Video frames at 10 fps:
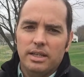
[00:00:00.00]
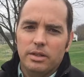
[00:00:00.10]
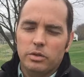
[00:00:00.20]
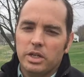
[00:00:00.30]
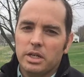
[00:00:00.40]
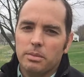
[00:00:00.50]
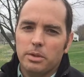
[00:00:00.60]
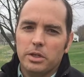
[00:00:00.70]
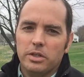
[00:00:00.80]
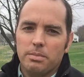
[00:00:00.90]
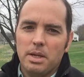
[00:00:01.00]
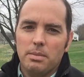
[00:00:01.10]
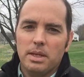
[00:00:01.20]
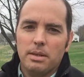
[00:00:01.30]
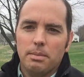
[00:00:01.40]
Those younger birds
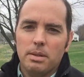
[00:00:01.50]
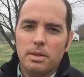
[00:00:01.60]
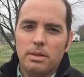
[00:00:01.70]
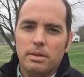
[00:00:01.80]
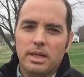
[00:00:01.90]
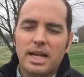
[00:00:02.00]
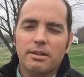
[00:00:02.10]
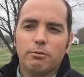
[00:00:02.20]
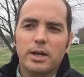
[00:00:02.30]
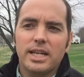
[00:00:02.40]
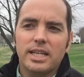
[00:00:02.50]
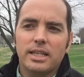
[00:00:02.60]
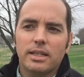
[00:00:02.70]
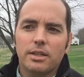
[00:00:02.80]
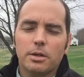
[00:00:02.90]
maybe not
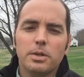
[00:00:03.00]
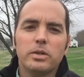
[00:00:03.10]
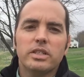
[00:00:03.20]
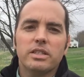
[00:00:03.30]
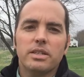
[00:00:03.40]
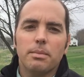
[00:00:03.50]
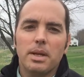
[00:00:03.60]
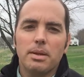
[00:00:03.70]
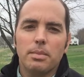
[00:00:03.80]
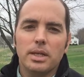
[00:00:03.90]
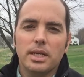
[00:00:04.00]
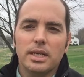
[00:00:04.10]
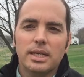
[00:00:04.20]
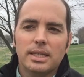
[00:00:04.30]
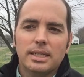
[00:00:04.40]
ready, their immune system may
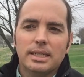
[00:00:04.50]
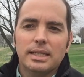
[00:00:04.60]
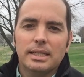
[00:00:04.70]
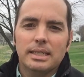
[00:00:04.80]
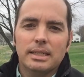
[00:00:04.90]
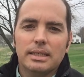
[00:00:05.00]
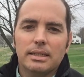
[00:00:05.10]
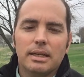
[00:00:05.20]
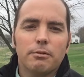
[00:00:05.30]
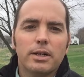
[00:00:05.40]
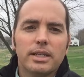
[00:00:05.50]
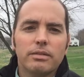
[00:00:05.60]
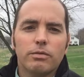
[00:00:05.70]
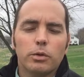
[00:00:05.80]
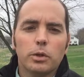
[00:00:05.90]
be not
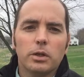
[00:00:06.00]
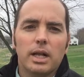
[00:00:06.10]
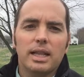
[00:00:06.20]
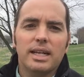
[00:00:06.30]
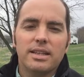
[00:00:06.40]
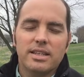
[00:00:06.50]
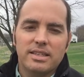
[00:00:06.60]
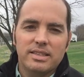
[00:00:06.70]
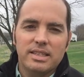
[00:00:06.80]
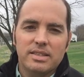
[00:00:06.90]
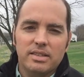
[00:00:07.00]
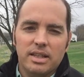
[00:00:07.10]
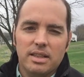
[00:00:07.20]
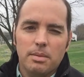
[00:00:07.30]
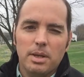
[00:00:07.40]
ready for a lot of the diseases
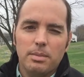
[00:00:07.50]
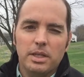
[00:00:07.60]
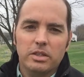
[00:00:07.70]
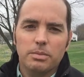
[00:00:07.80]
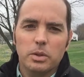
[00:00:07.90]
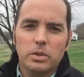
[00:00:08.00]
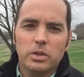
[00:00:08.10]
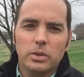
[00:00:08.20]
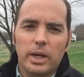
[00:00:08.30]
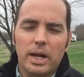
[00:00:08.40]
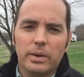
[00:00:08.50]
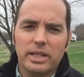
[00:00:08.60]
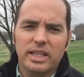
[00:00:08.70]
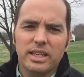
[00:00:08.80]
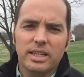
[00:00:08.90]
that they may be exposed to out
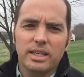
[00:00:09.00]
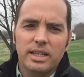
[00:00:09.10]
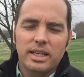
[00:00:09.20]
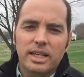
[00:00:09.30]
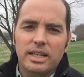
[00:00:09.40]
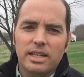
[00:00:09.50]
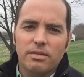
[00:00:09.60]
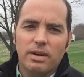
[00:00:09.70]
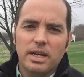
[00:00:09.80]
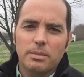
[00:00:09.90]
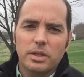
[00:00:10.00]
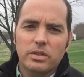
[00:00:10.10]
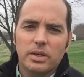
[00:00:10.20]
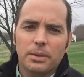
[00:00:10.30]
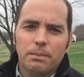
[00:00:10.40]
in the
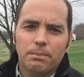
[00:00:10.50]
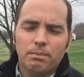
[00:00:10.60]
environment. So